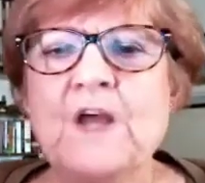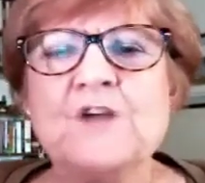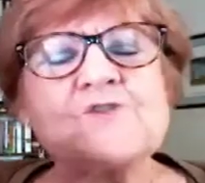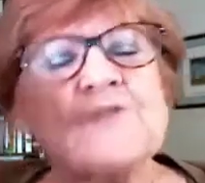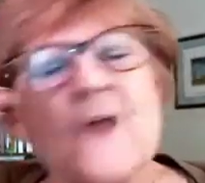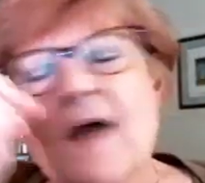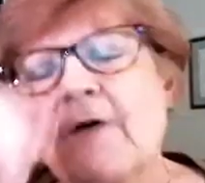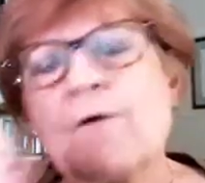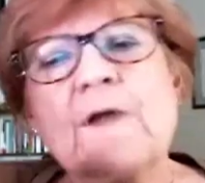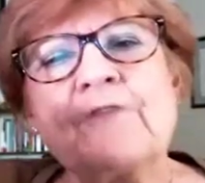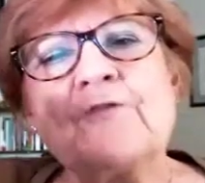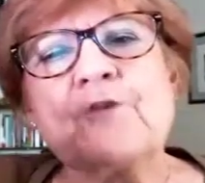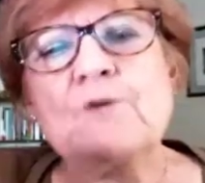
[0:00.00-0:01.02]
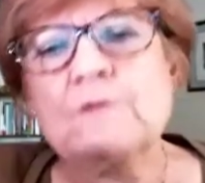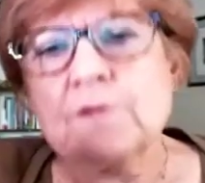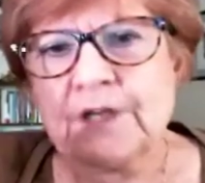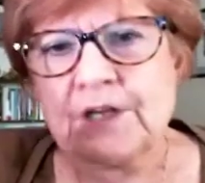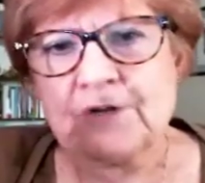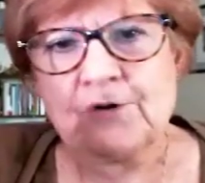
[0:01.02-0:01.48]
So now, if you
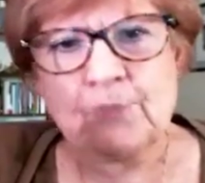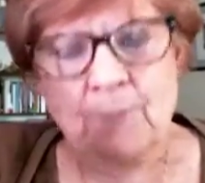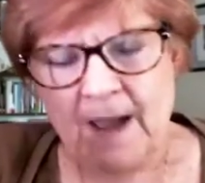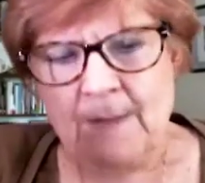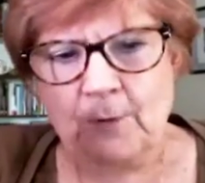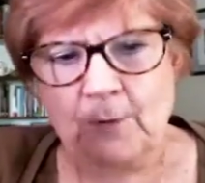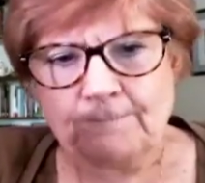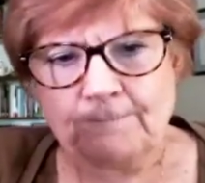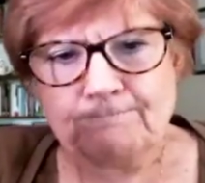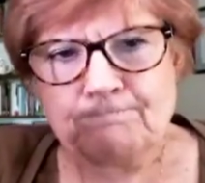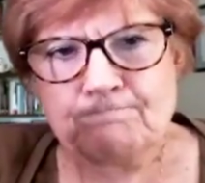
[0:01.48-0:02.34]
look in your Bible,